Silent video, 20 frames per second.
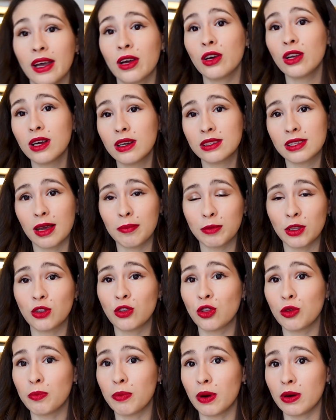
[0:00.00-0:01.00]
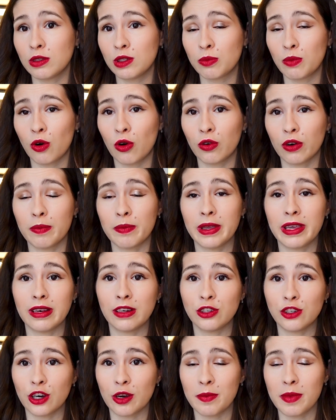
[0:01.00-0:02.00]
I got accepted to both programs
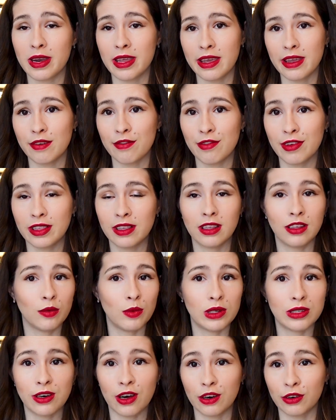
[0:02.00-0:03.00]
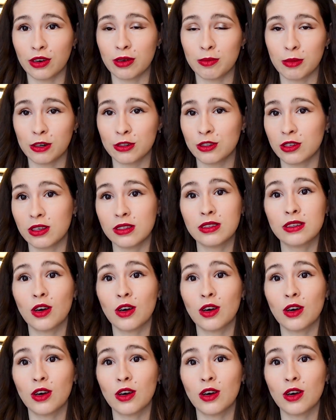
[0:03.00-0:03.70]
in Germany and Finland with 100%